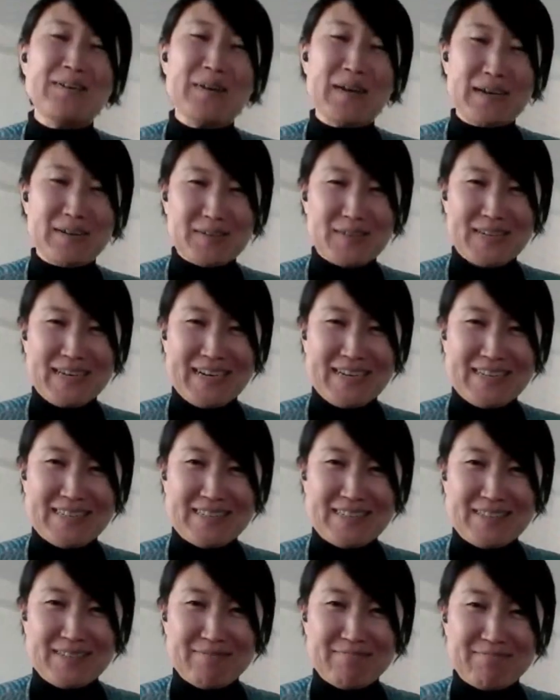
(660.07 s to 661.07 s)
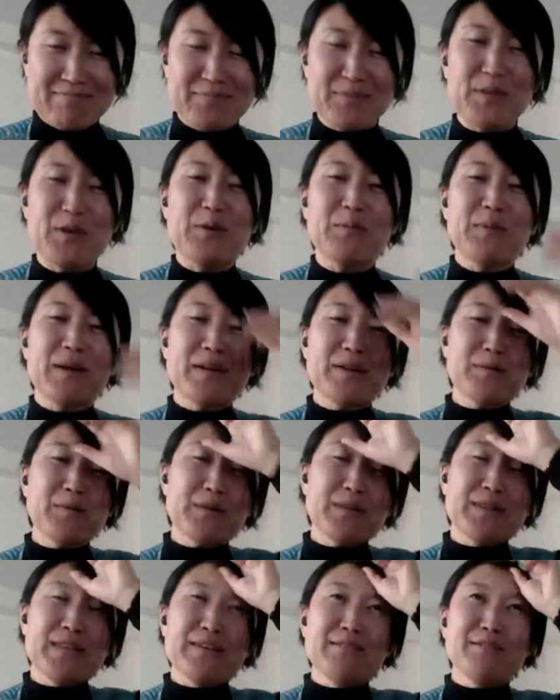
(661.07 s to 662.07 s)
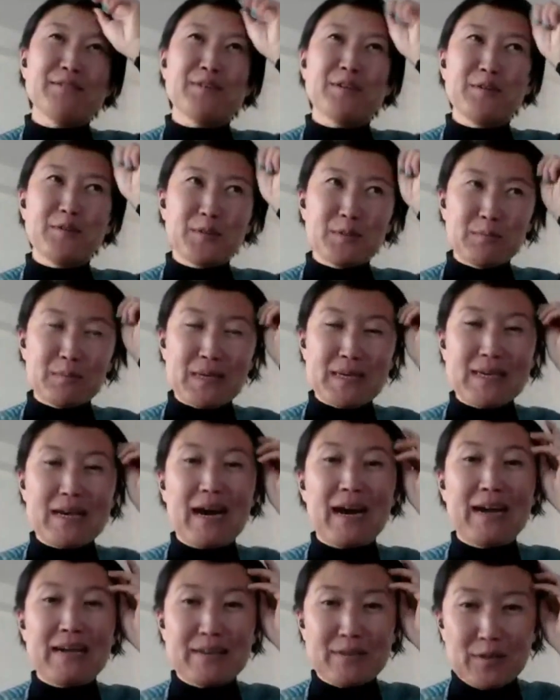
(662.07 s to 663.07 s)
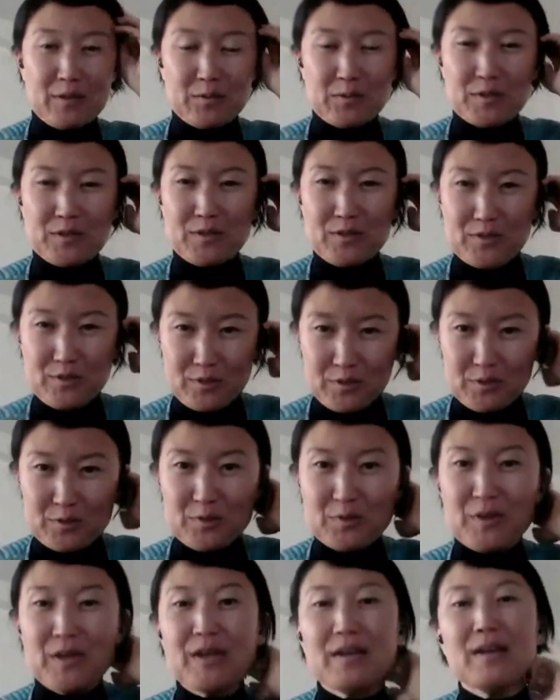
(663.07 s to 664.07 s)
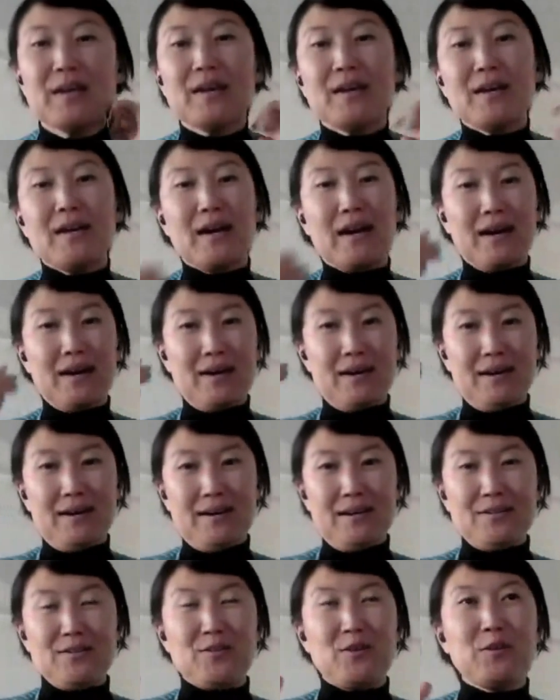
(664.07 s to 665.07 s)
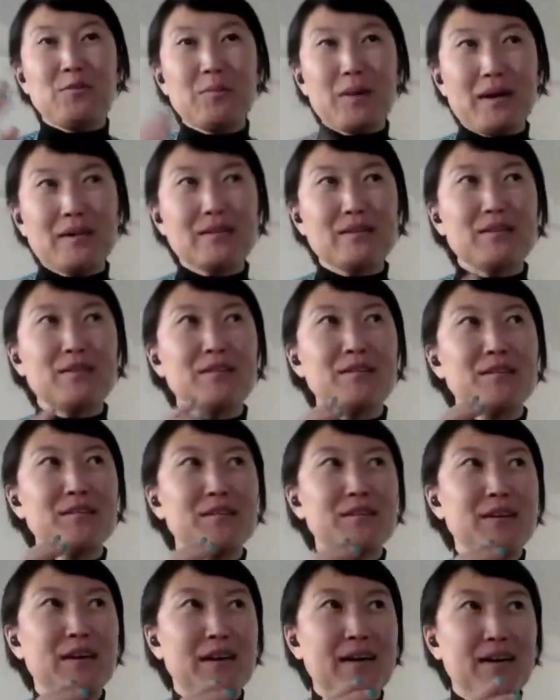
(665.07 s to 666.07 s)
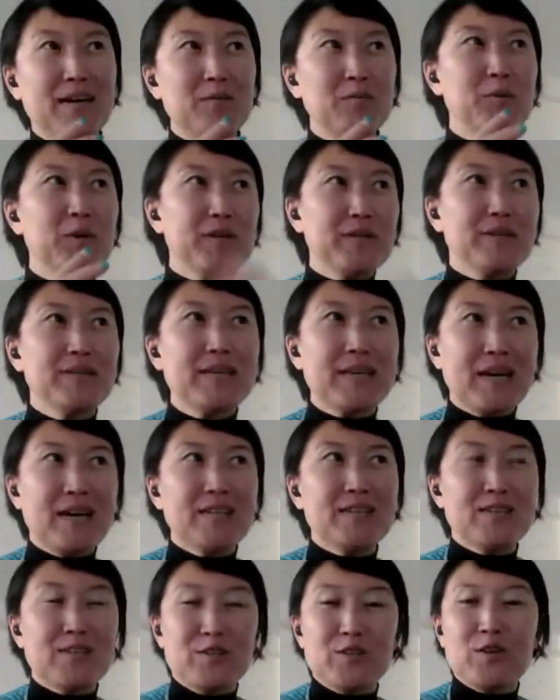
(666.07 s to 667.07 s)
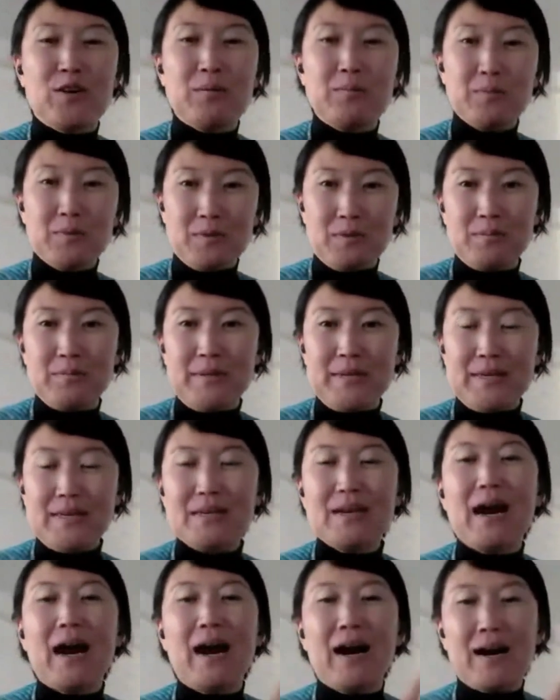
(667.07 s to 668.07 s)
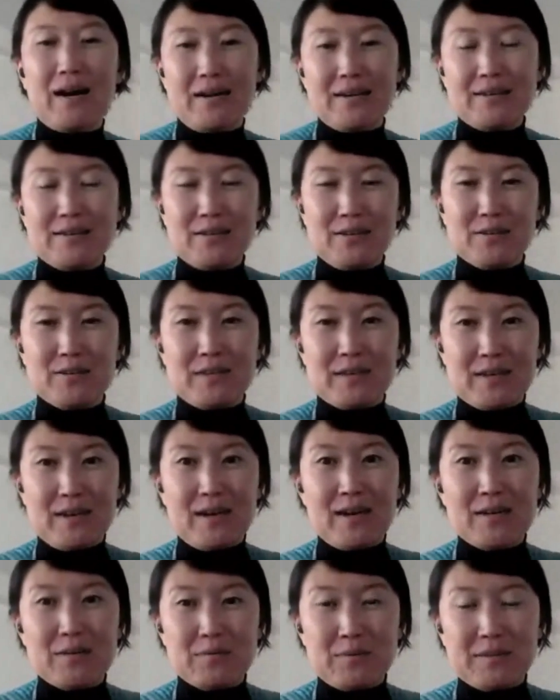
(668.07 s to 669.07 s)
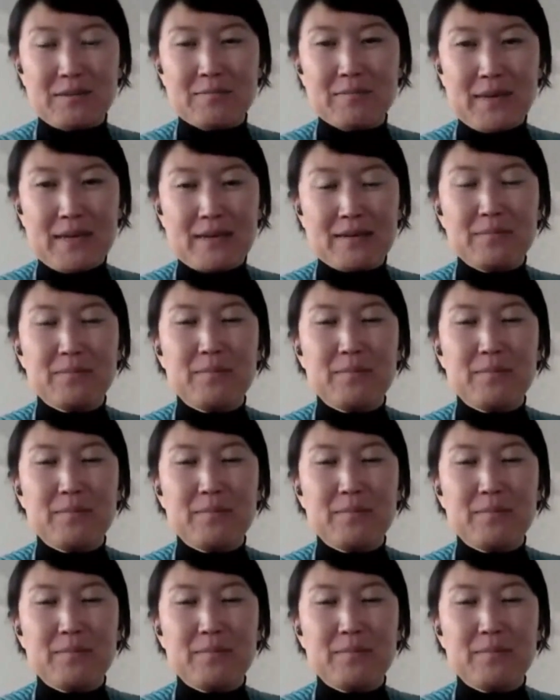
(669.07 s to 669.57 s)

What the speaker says: know how to handle. No matter what life throws me, I know what to do. No matter what the other job will be, I know that I will